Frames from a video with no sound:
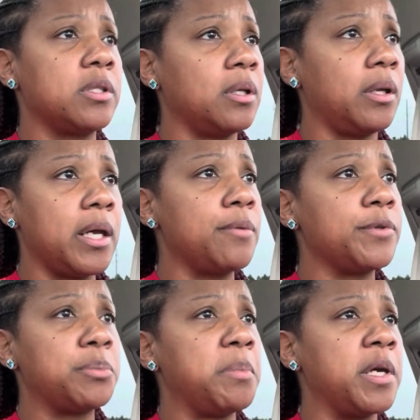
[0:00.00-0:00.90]
The lady
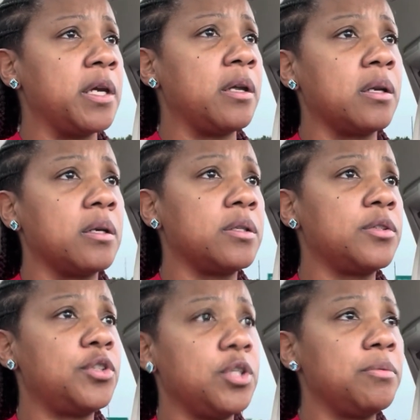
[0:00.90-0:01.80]
was mean.
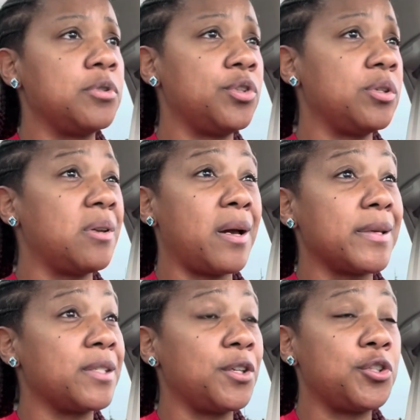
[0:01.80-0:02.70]
She like
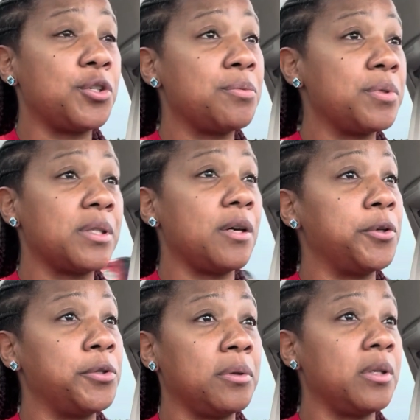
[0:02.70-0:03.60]
I said, she was
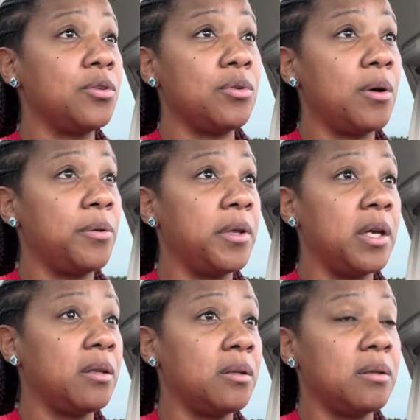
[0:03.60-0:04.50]
elderly. You know,
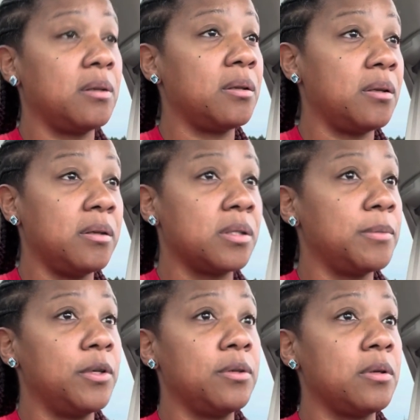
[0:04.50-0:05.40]

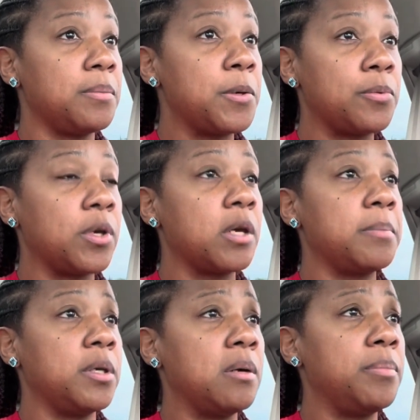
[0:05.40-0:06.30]
some elderly people can
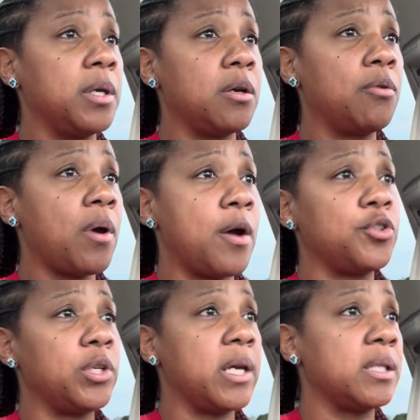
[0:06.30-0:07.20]
be a bit
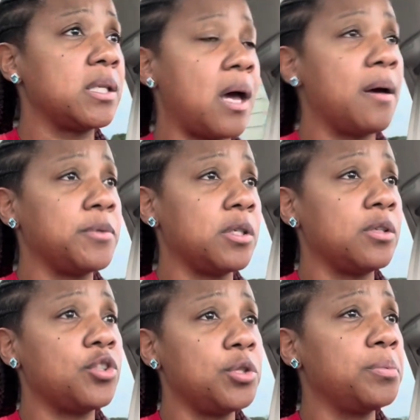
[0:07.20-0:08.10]
grouchy at times,
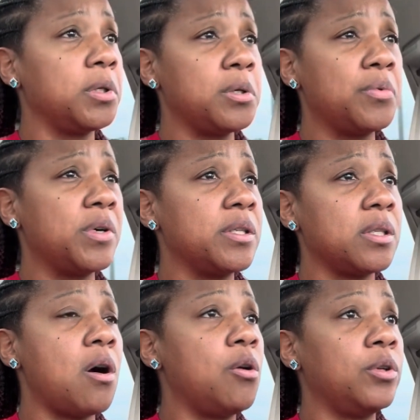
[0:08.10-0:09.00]
and she really was
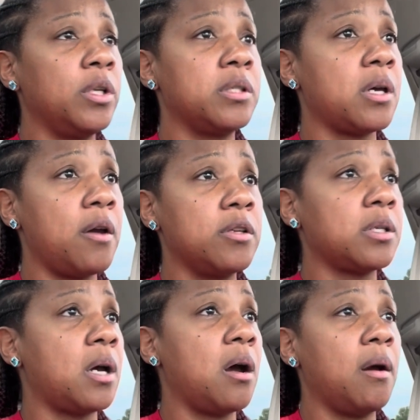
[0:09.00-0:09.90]
the whole entire
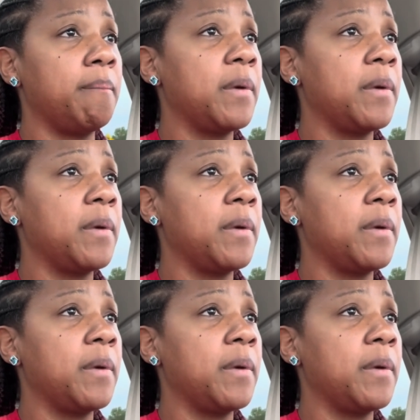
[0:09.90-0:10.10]
time.